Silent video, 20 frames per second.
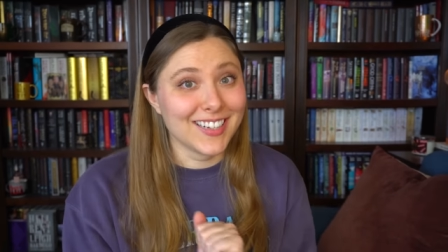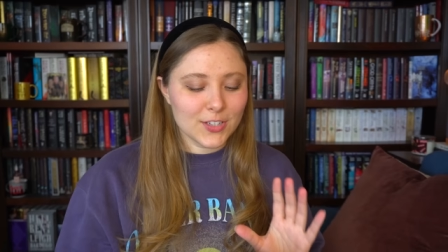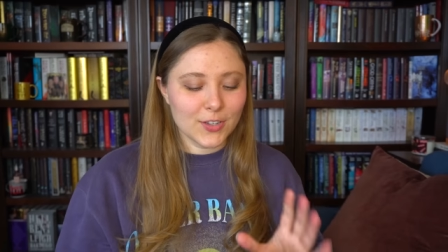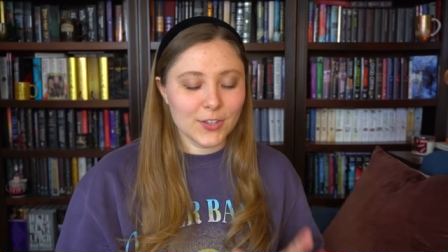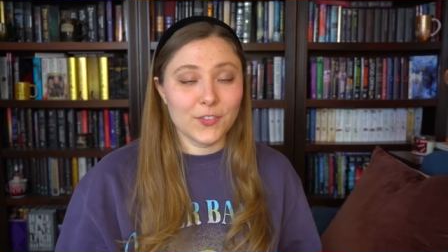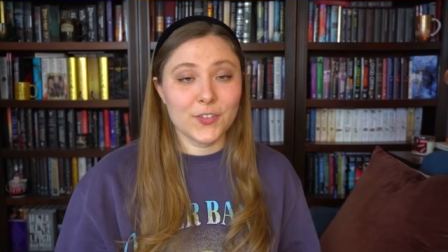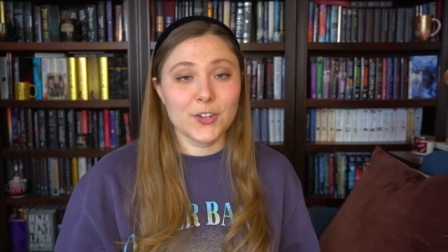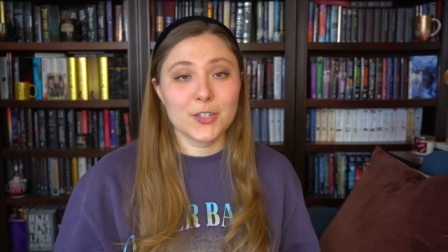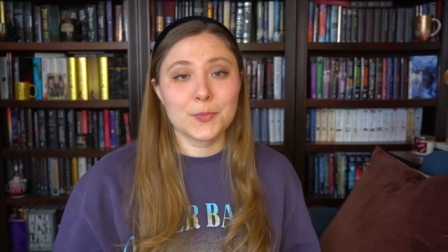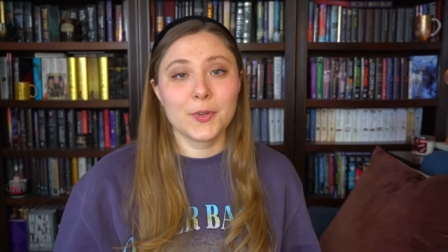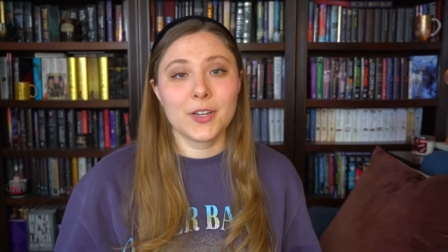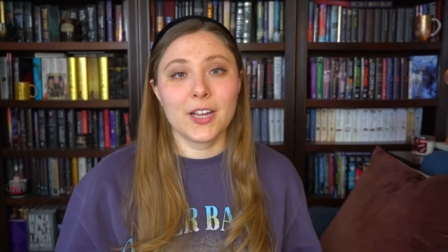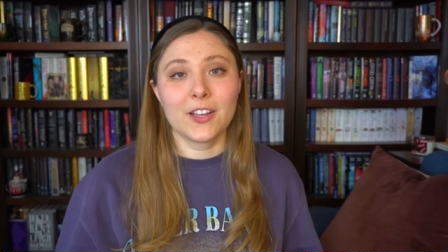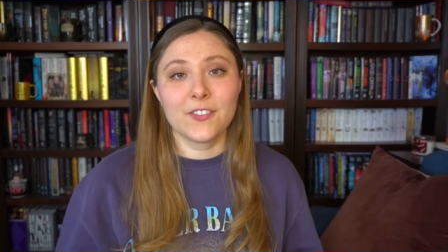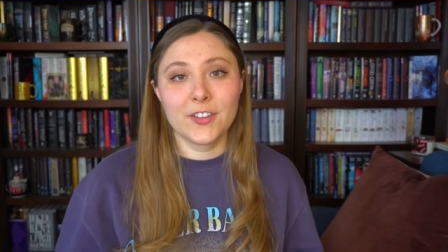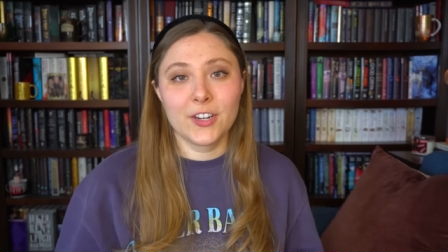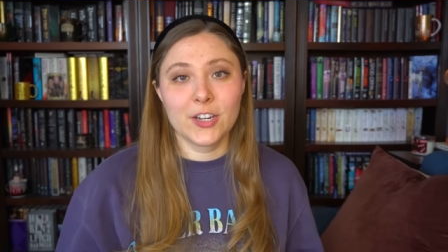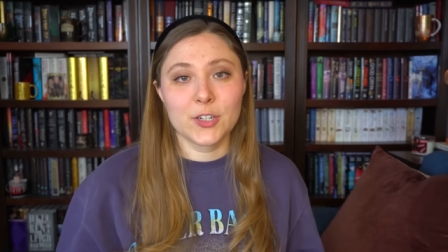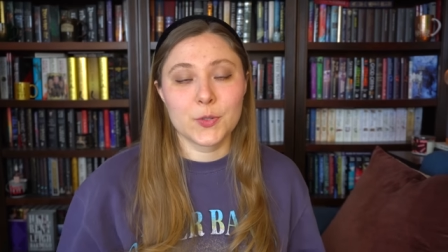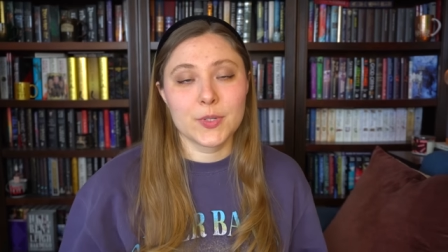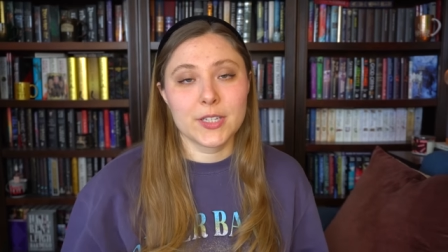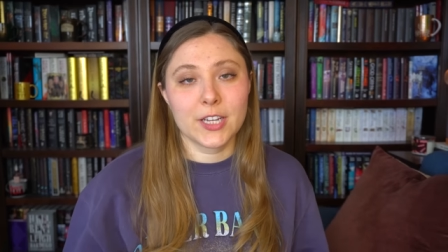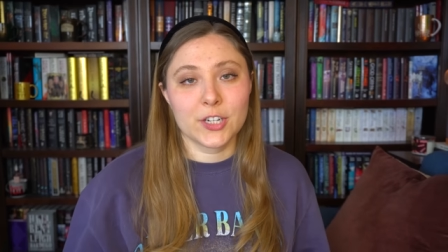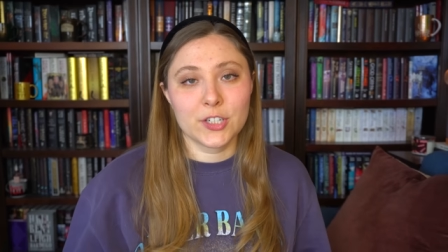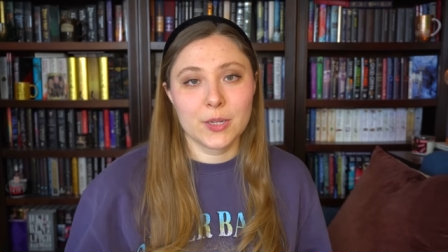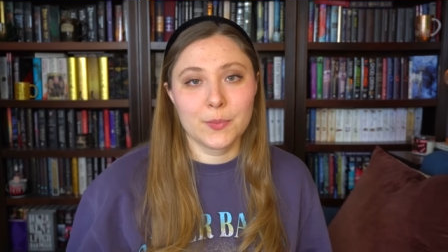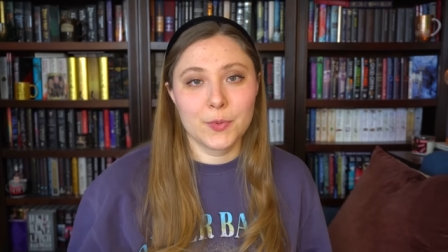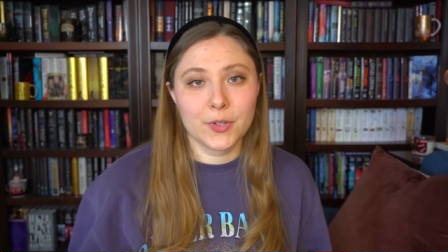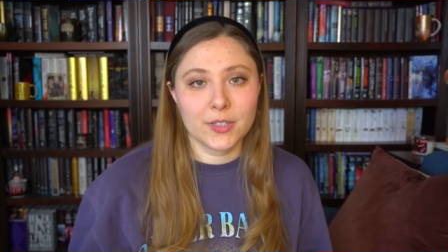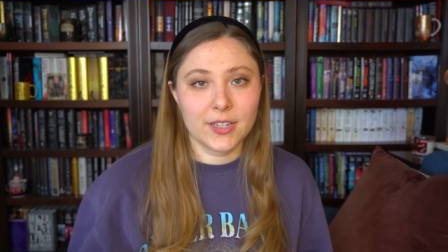So the first book I finished was
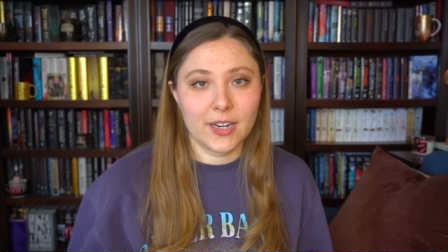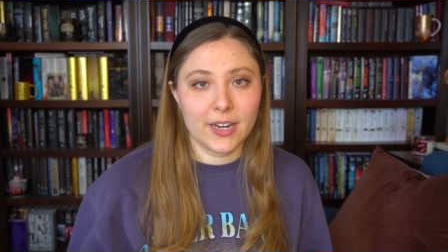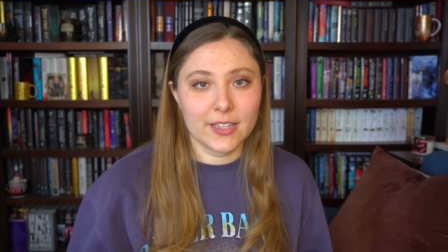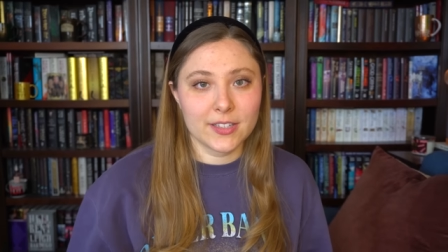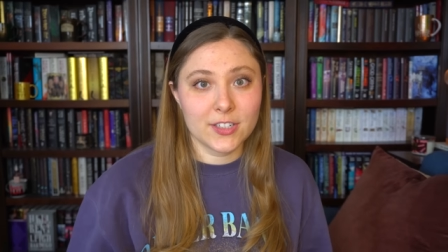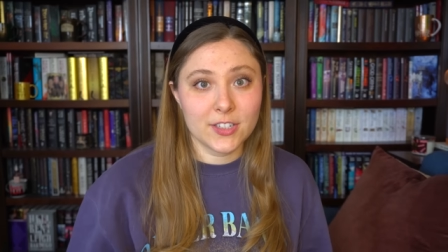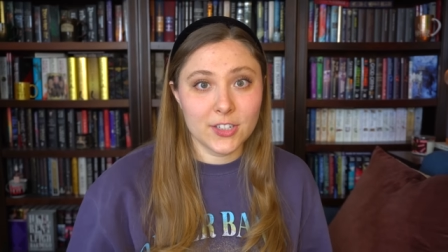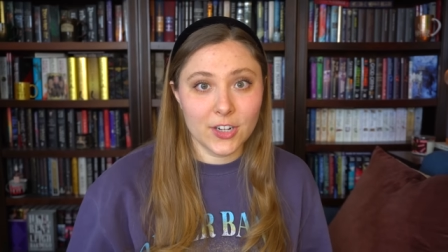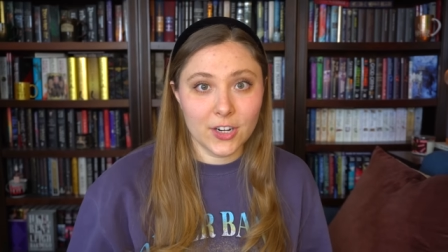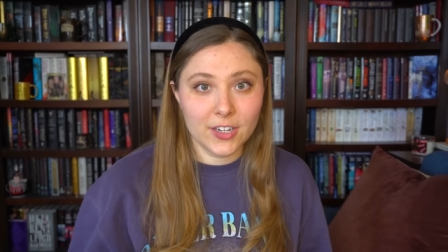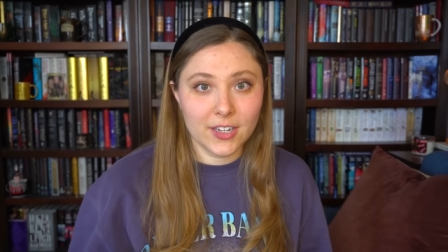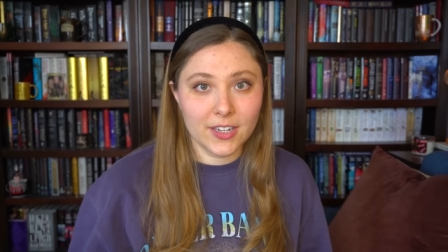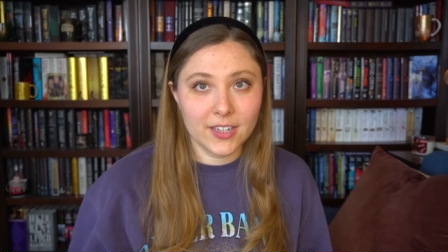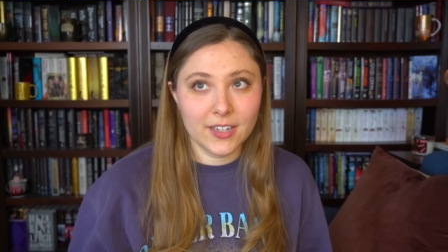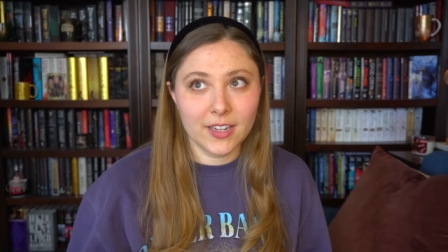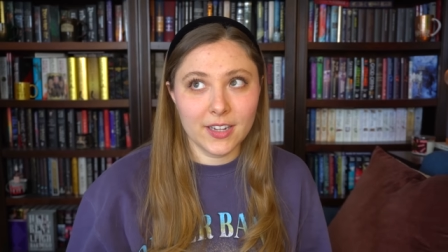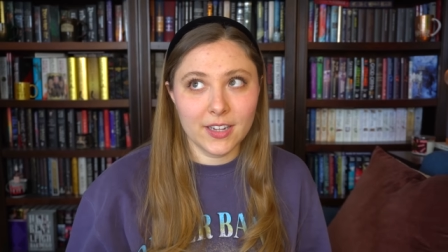actually a book that I had started